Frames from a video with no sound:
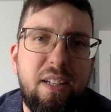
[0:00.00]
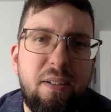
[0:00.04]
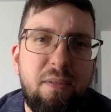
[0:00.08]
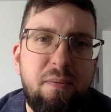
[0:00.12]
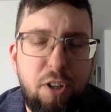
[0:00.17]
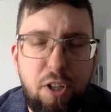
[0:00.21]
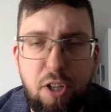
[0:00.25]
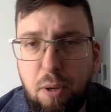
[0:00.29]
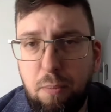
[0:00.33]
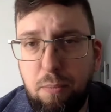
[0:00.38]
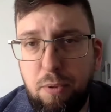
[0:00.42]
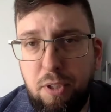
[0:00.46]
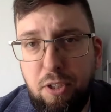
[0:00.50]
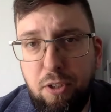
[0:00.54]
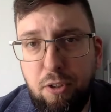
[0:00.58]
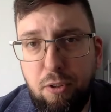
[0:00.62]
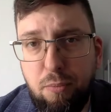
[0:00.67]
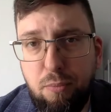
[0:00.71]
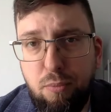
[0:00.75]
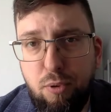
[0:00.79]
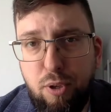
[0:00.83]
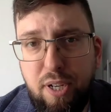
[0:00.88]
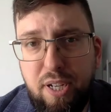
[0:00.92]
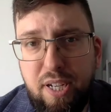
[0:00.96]
For the complete
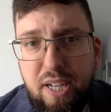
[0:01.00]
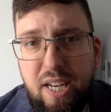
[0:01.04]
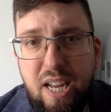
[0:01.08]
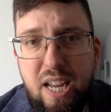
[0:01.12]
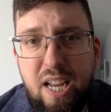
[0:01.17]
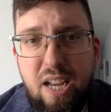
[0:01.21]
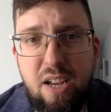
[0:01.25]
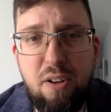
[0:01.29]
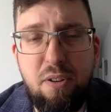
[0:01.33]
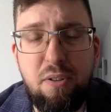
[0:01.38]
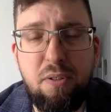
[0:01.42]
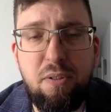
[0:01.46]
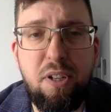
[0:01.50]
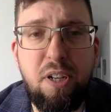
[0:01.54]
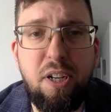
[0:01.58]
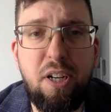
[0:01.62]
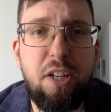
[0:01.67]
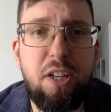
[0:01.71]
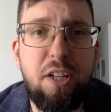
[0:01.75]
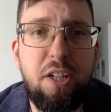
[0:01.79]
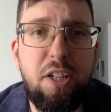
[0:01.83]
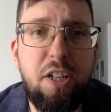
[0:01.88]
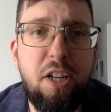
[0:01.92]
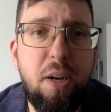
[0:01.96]
note breakdown,
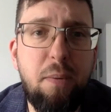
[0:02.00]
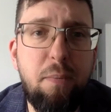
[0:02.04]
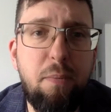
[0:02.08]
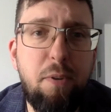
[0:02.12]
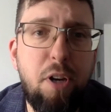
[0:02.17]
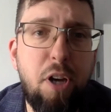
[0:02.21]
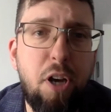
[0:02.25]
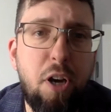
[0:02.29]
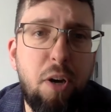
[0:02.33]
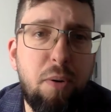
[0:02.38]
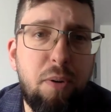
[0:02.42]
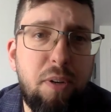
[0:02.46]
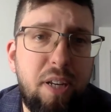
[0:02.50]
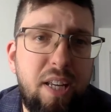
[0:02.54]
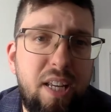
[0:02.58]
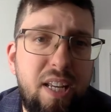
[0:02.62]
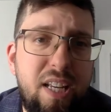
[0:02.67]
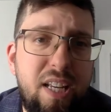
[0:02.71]
the top note